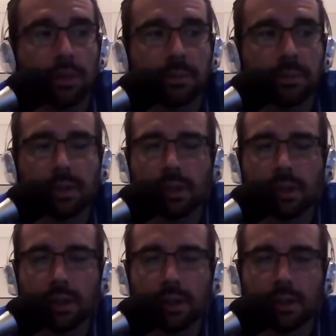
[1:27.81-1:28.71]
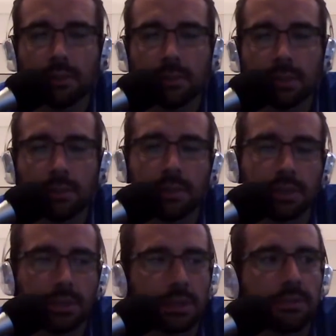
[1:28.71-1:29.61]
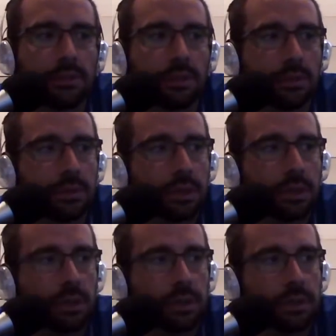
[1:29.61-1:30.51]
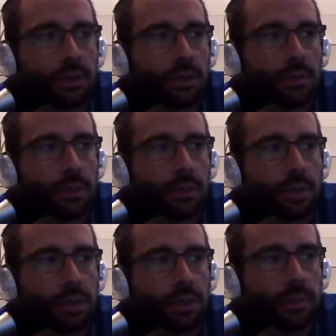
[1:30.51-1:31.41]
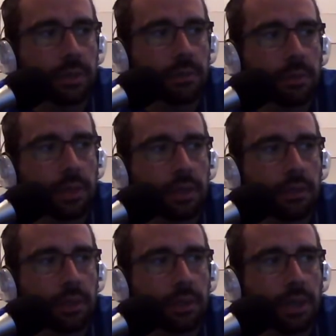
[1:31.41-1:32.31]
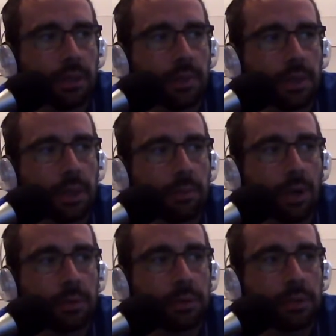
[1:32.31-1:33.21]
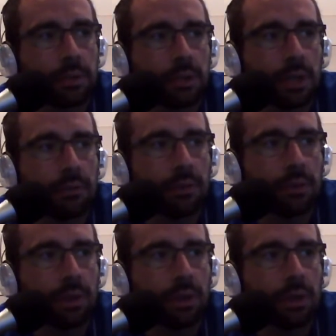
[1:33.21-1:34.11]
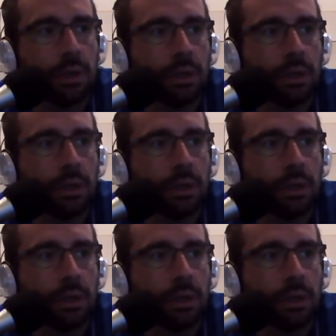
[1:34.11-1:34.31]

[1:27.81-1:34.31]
expect that out of him, especially in this field, this tournament. I didn't expect him to back up like that. But yeah, props to Kevin Tway.